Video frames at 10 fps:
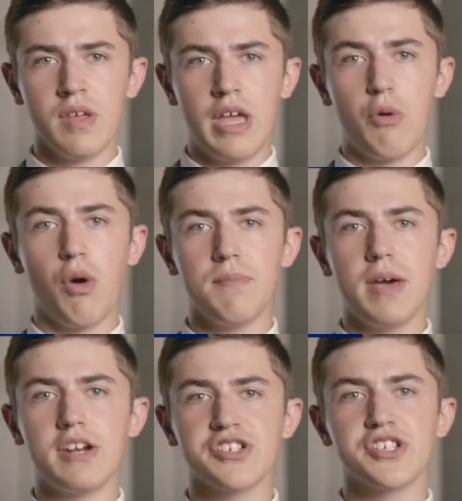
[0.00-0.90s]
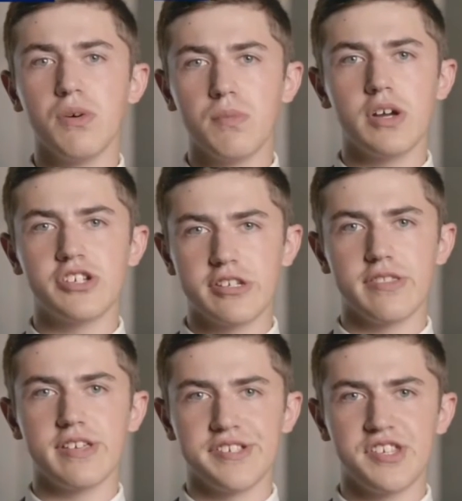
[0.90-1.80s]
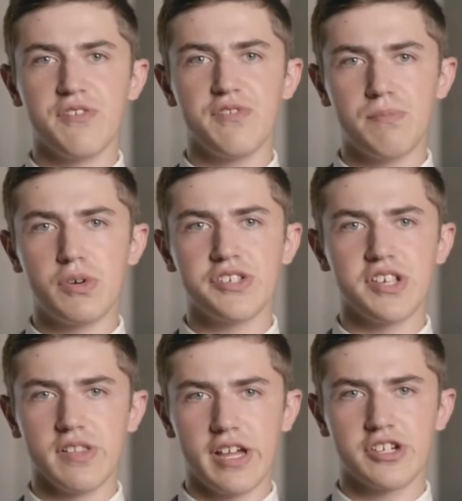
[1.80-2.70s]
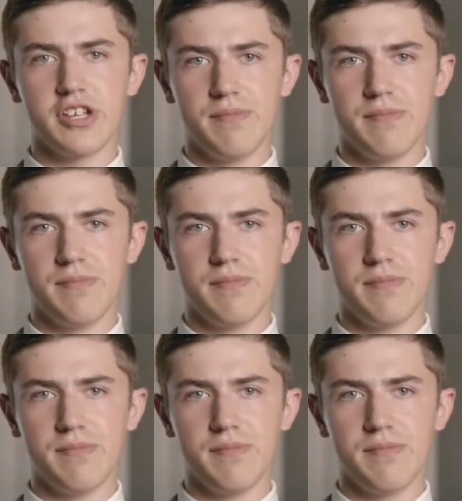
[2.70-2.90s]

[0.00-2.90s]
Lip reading: and why it matters so much to this November's election.